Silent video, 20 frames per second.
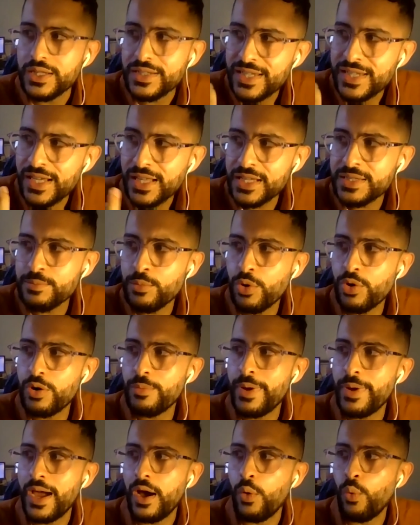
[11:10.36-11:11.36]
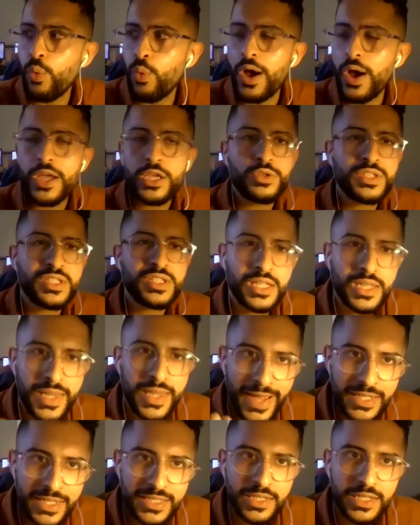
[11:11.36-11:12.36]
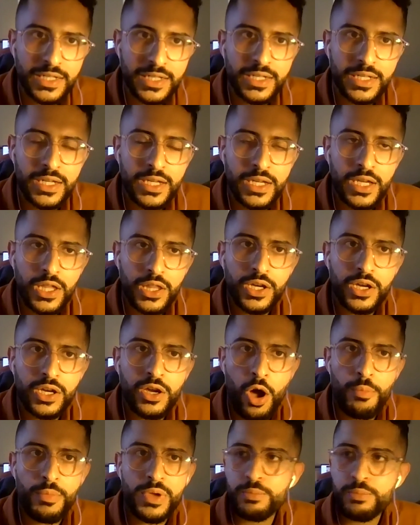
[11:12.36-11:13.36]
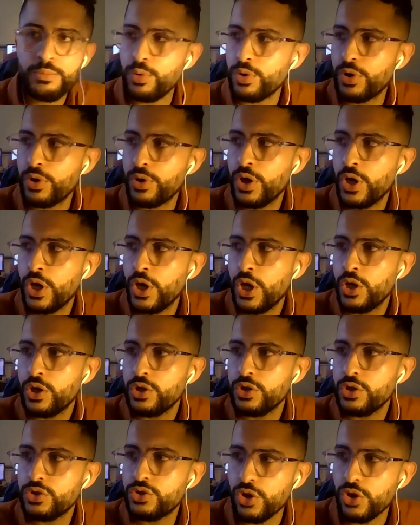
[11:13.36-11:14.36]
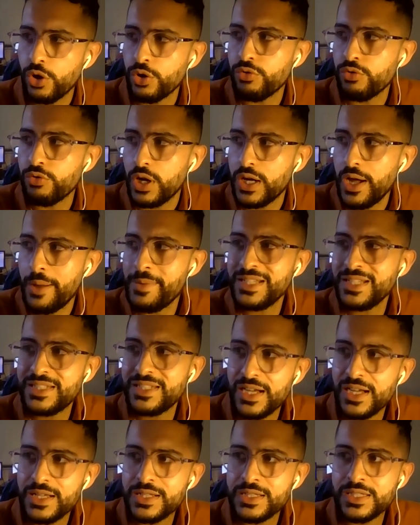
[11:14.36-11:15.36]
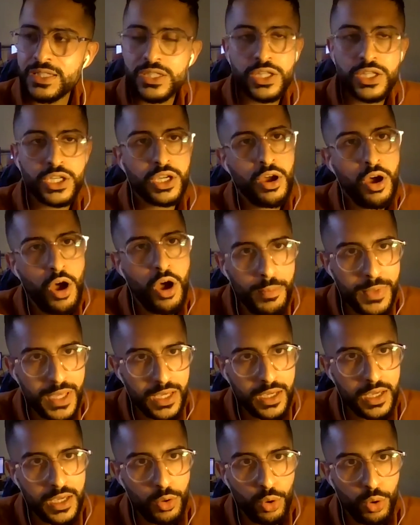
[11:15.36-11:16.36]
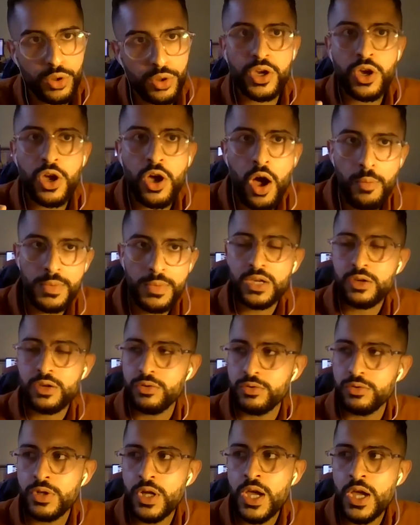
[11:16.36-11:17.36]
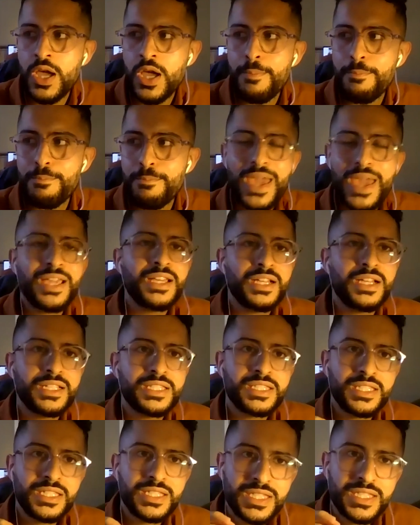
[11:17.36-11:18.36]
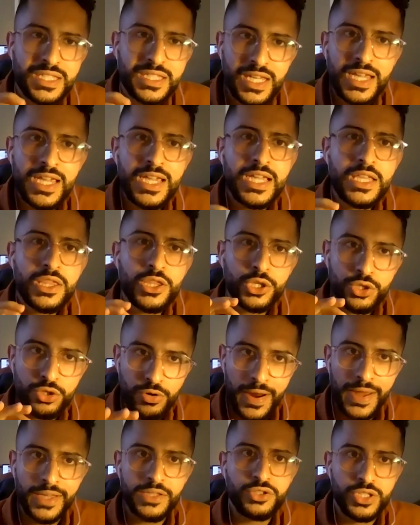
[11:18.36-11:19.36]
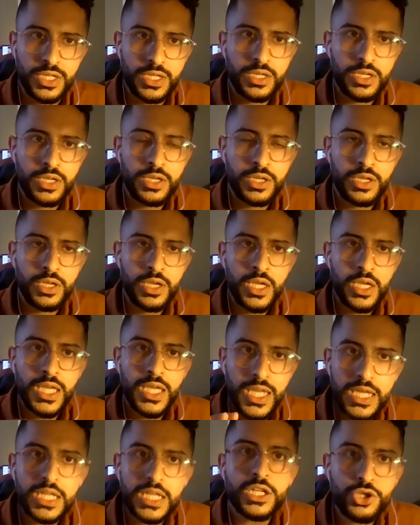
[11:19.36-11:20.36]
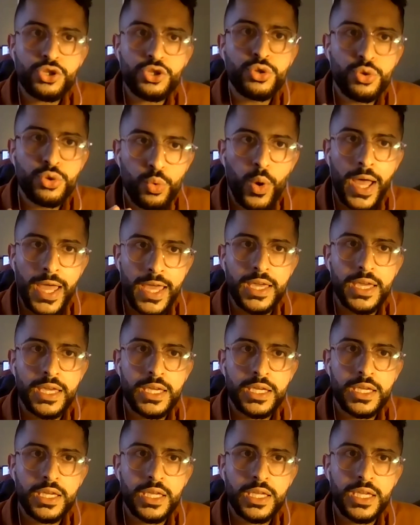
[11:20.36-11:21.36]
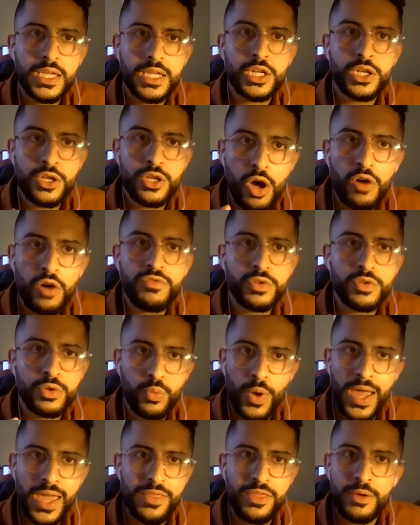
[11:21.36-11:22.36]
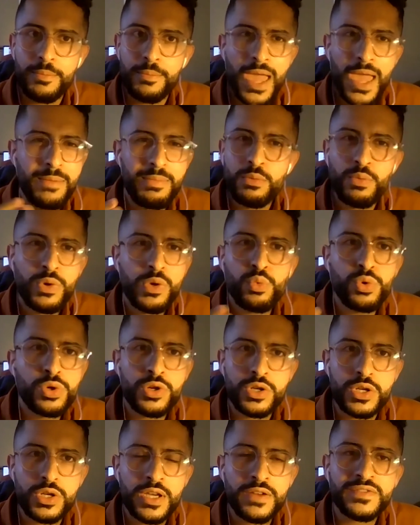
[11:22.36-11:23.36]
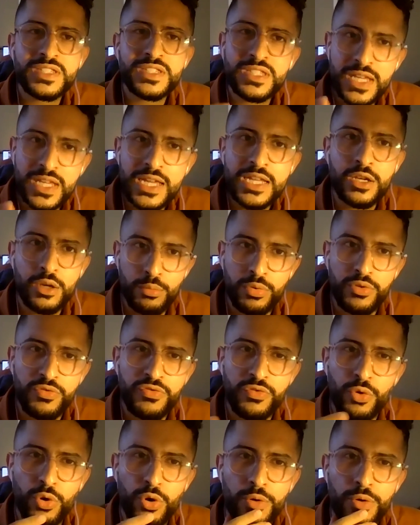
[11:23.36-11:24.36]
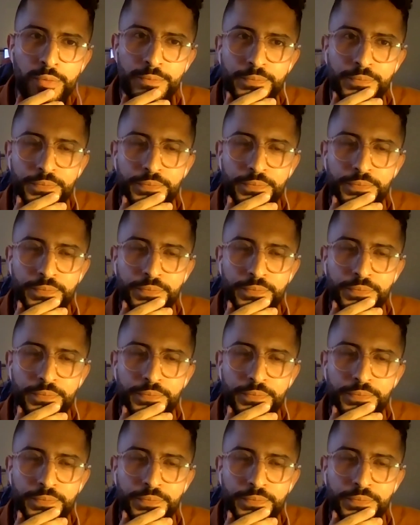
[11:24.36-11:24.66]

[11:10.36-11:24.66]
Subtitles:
Tell us more about why you selected the comic book genre. I mean, does the comic or the comical make us see the tragic in a new way, in a novel way that maybe we wouldn't have seen it before?